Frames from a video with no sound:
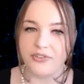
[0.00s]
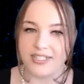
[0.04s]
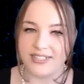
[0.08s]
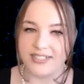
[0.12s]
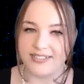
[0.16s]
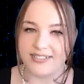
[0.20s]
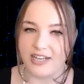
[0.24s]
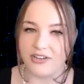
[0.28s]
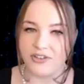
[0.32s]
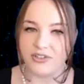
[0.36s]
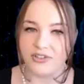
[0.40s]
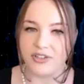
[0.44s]
for
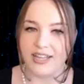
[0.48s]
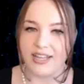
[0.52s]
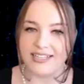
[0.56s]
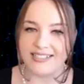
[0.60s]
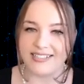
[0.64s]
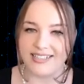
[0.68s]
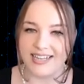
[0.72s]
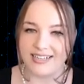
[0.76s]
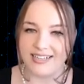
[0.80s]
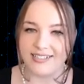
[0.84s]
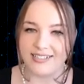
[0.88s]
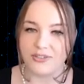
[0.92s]

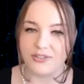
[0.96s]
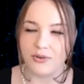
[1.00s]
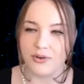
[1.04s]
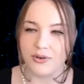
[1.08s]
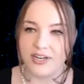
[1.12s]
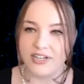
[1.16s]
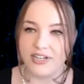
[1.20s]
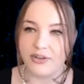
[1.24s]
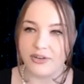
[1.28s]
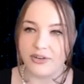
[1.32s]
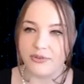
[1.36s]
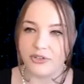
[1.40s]
decentralized data
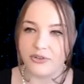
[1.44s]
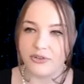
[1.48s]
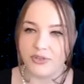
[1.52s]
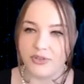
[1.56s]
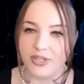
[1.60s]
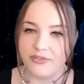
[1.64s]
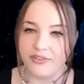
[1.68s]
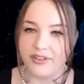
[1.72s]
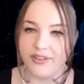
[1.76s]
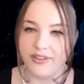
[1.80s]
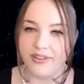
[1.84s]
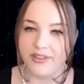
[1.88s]
storage and
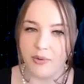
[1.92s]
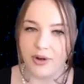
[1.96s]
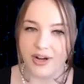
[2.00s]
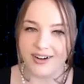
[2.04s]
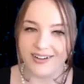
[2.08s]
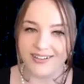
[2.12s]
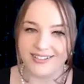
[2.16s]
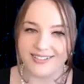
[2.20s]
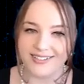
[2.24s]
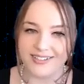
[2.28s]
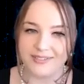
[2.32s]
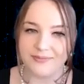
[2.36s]
retrieval
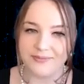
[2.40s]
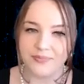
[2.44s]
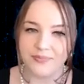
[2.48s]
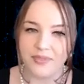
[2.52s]
networks.